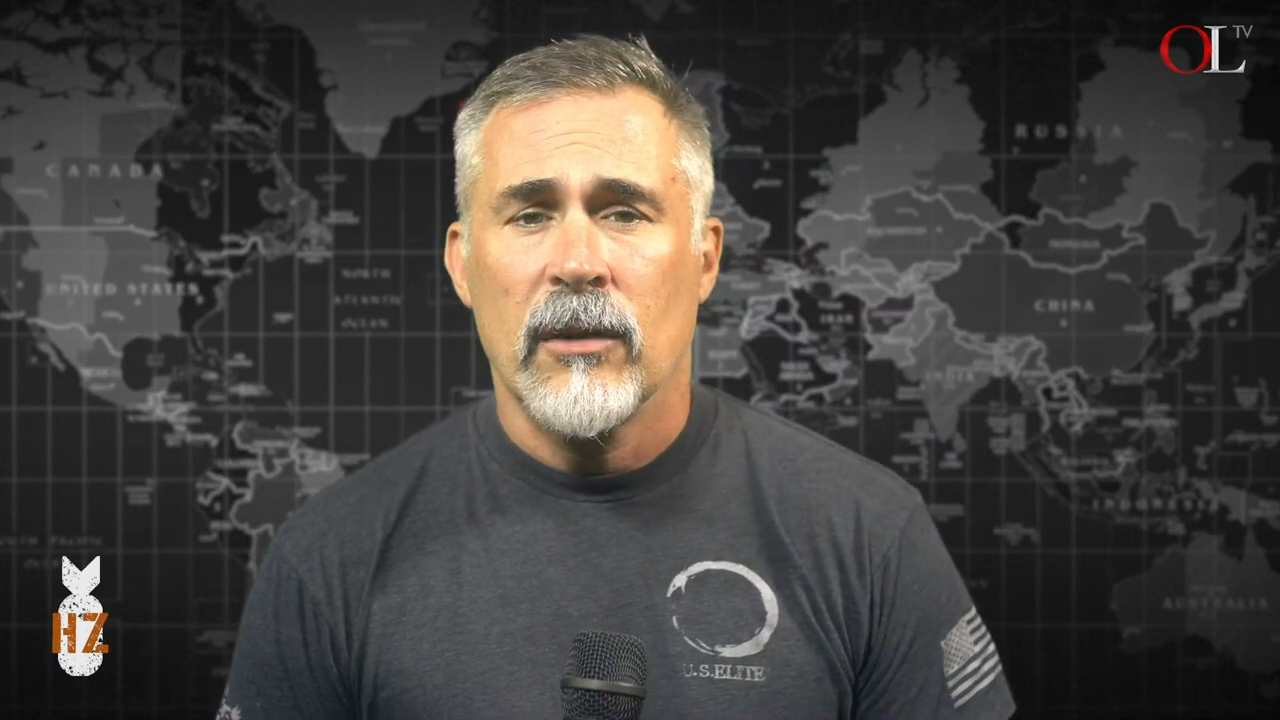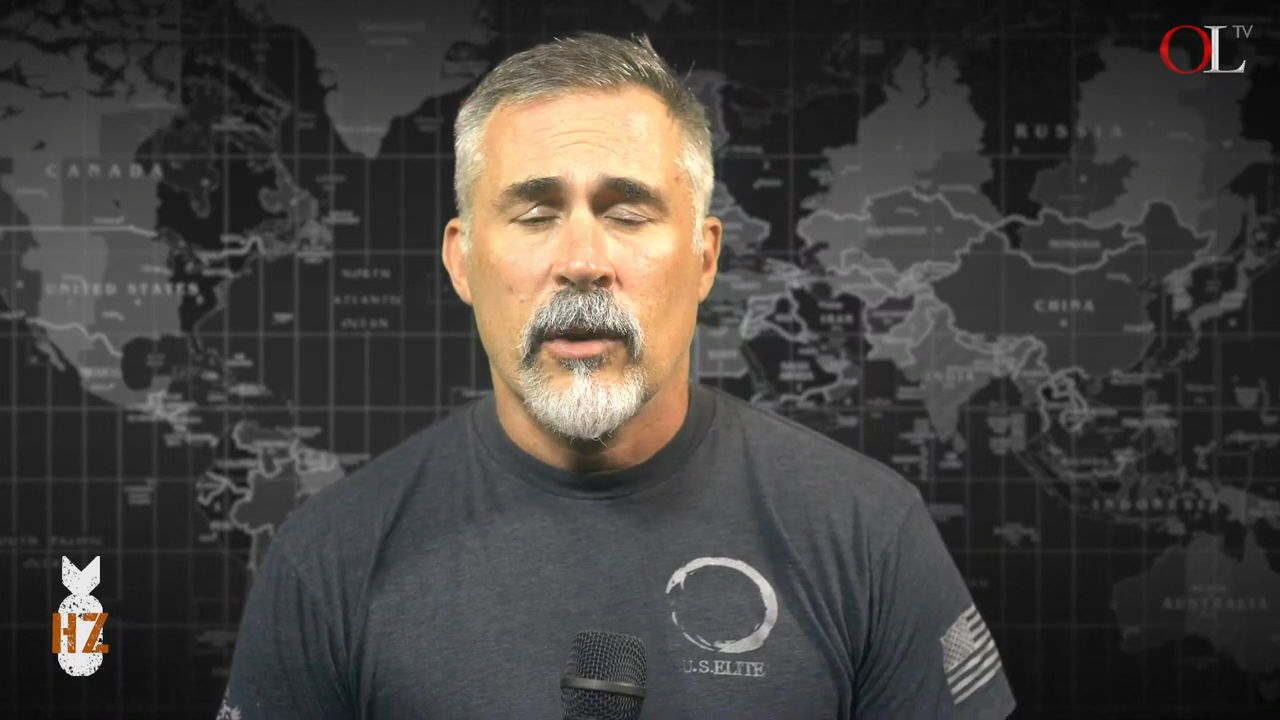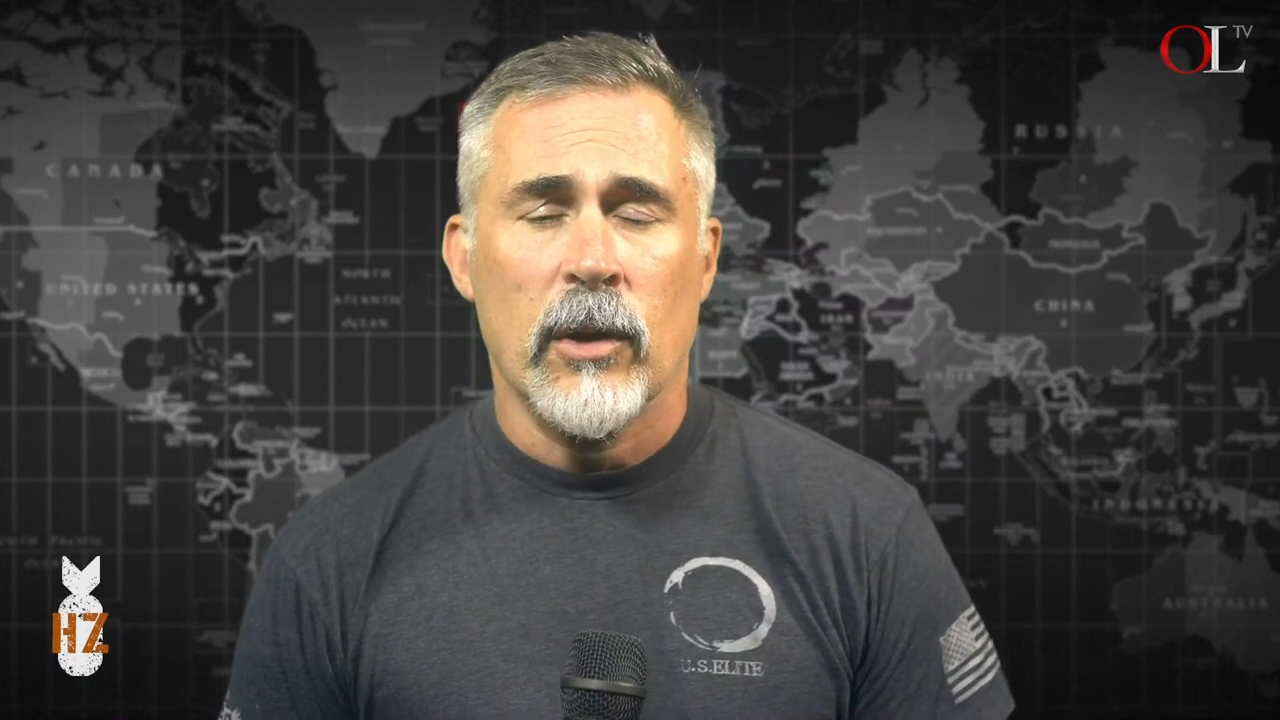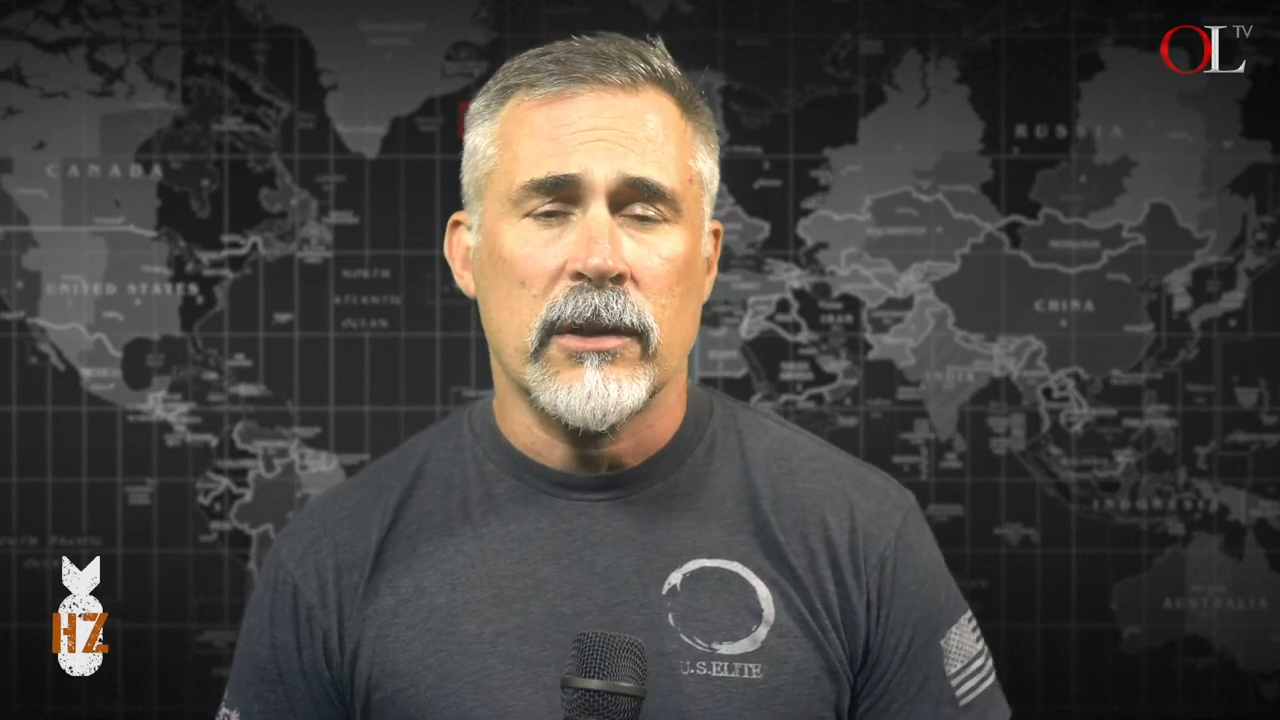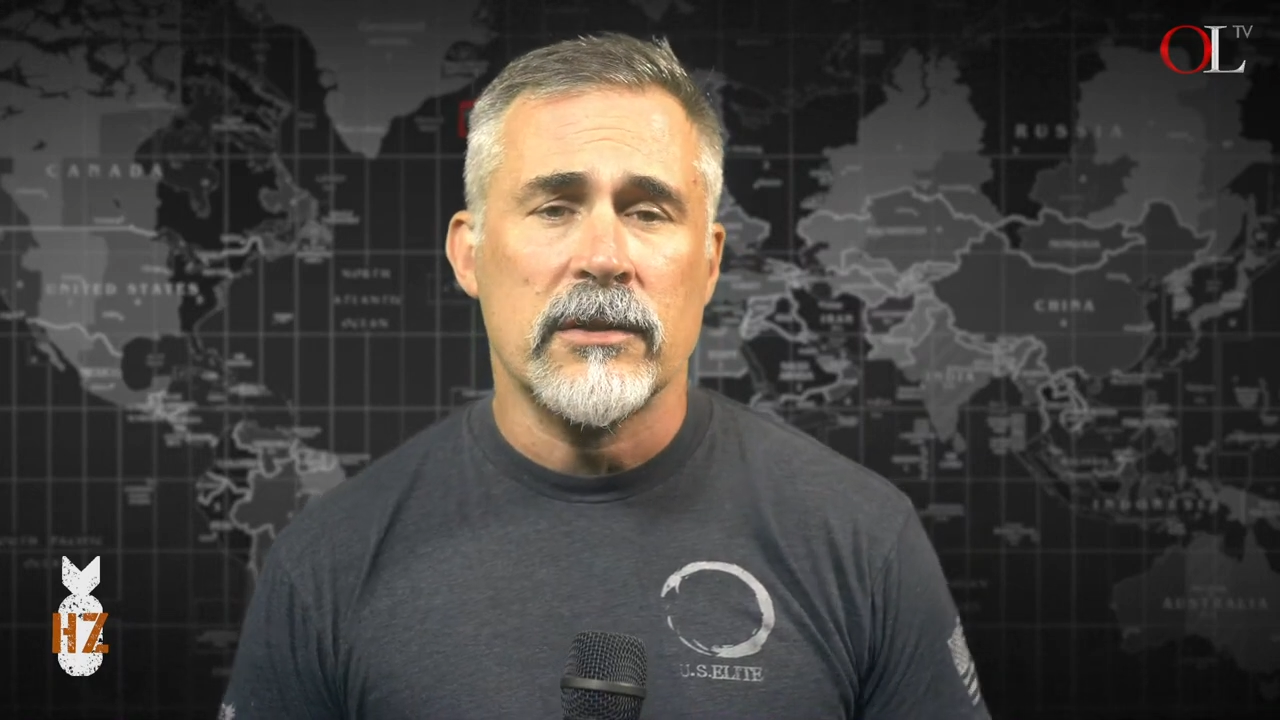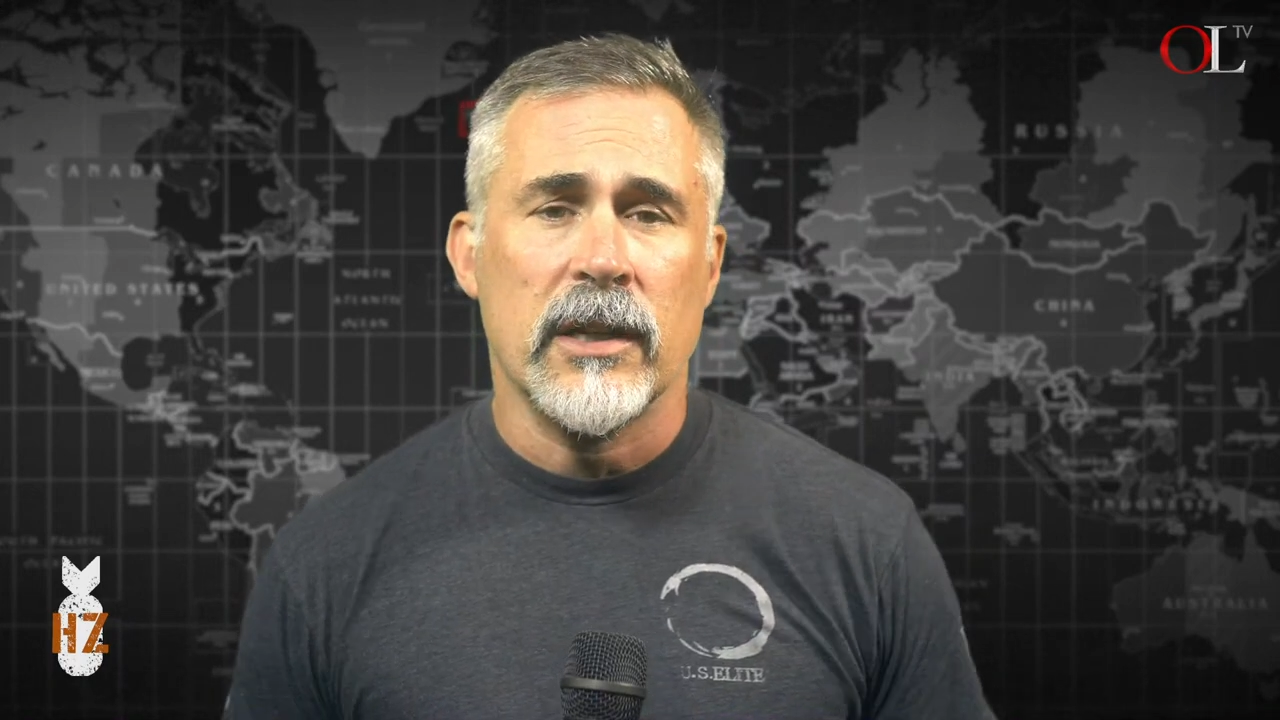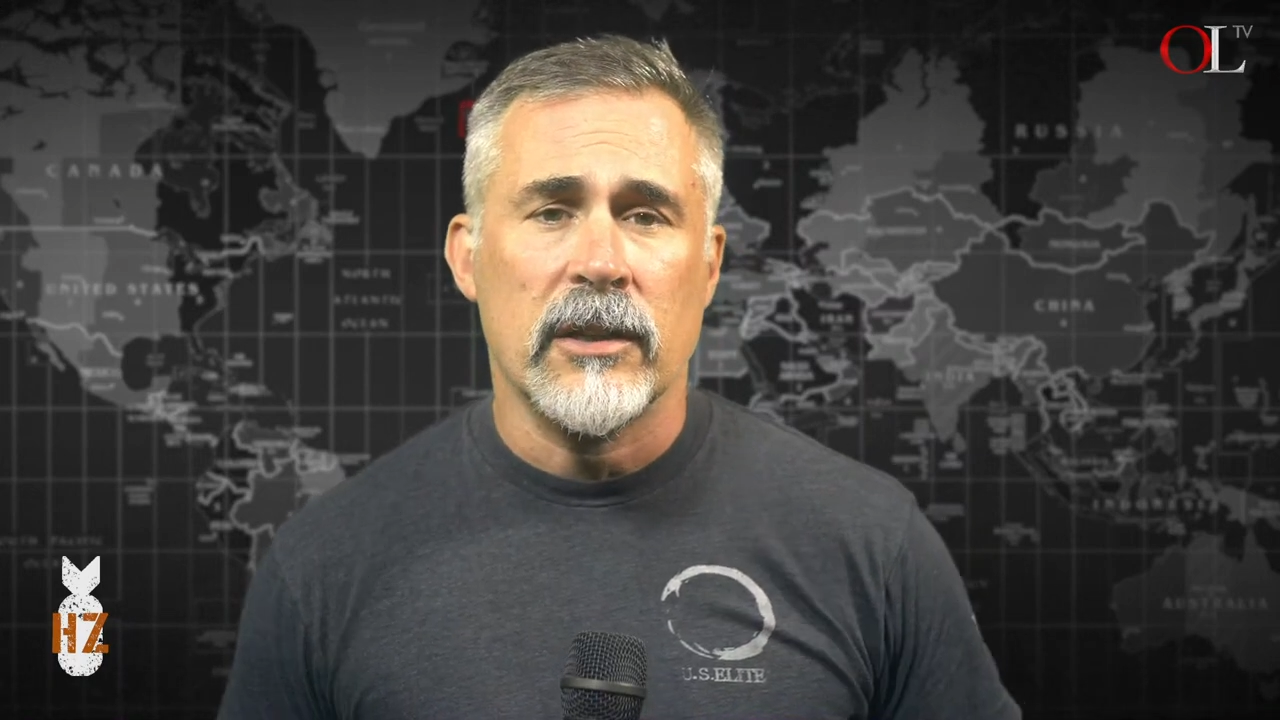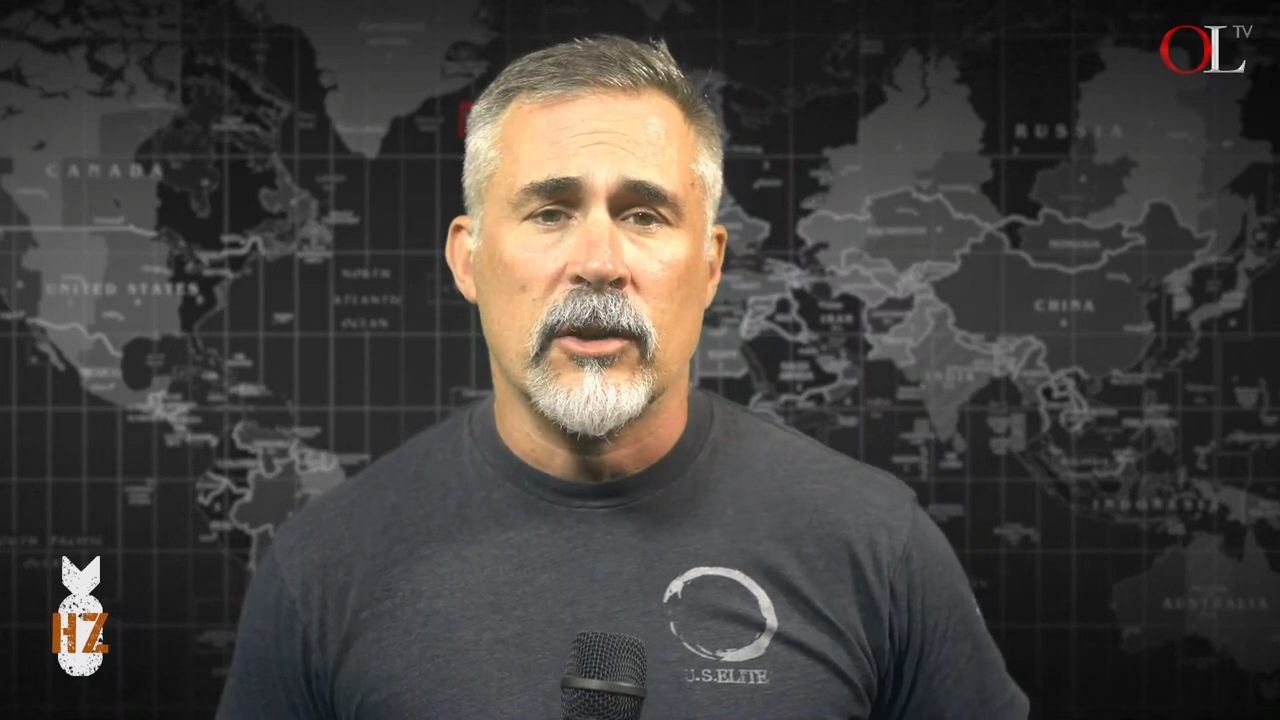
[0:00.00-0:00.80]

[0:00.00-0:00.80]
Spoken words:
We want this thing